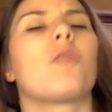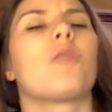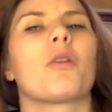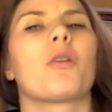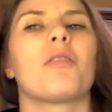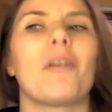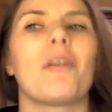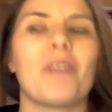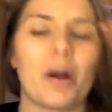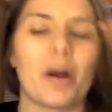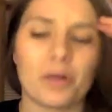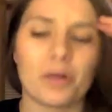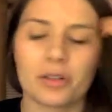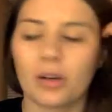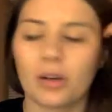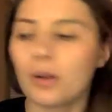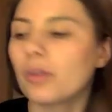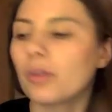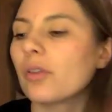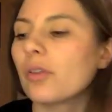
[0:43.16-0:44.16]
4 or 5
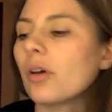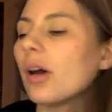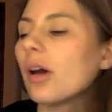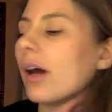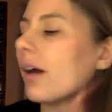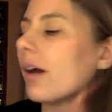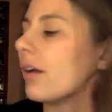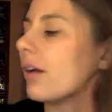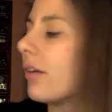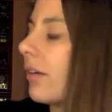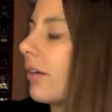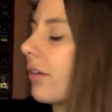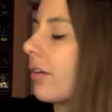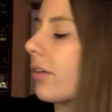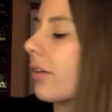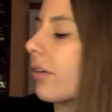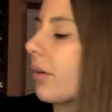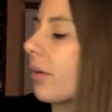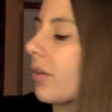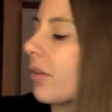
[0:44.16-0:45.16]
hours ago, so
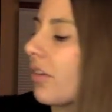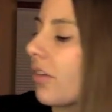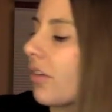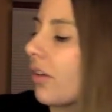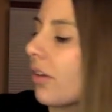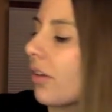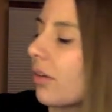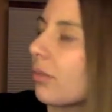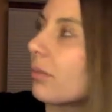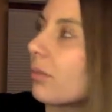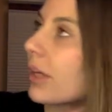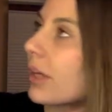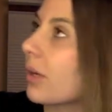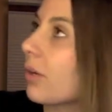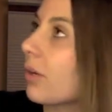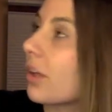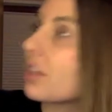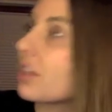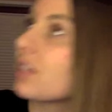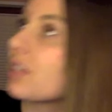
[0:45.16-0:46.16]
it's still
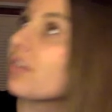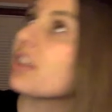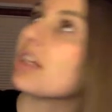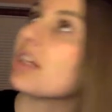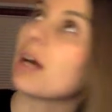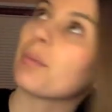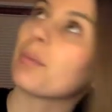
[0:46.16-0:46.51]
like relatively